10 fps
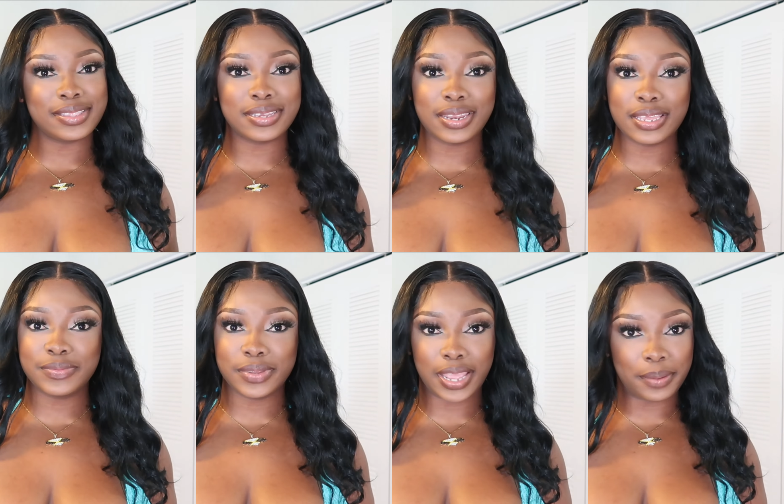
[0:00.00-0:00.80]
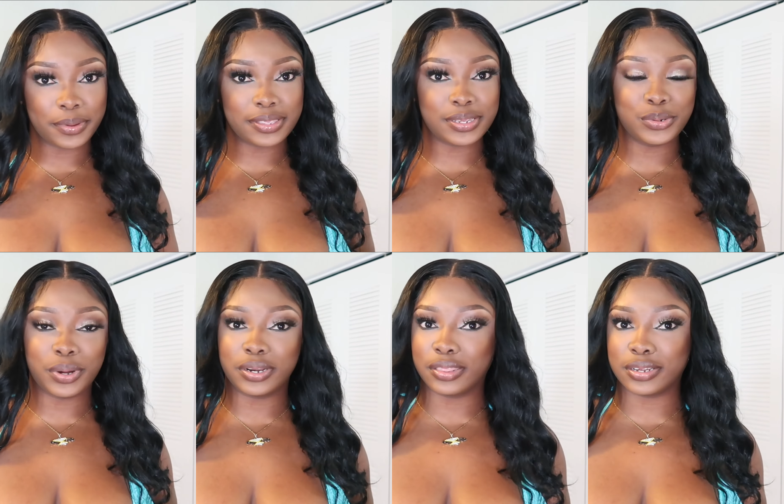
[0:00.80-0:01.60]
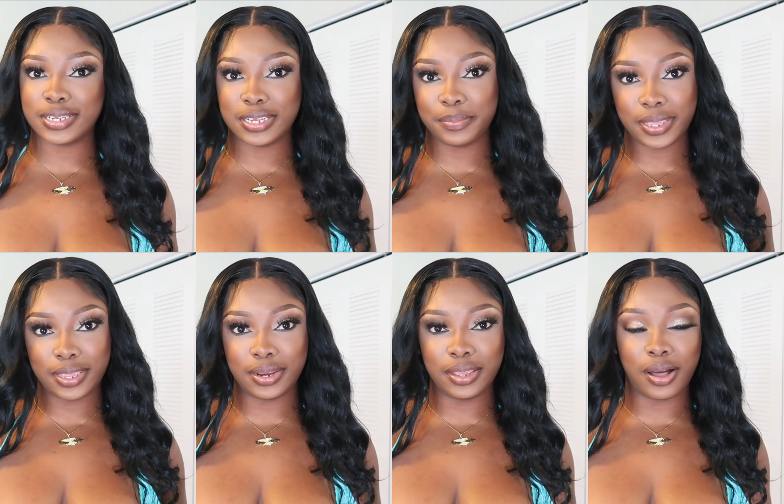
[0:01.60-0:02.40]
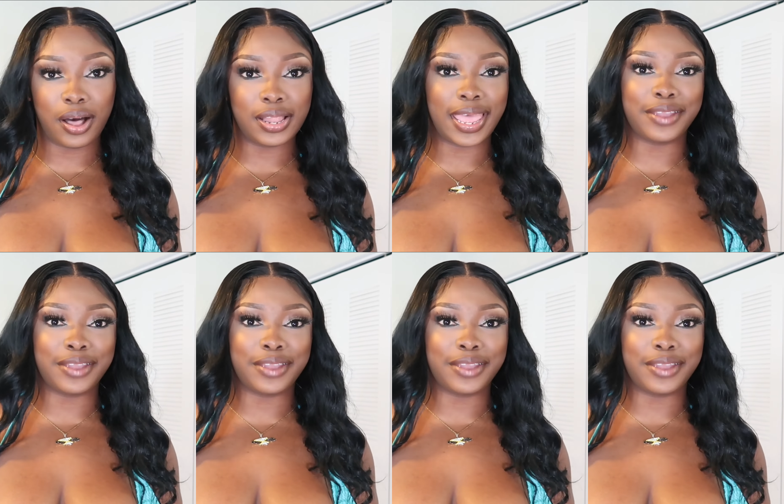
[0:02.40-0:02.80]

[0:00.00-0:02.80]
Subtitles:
In today's video, I'm going to do another Shein bikini haul.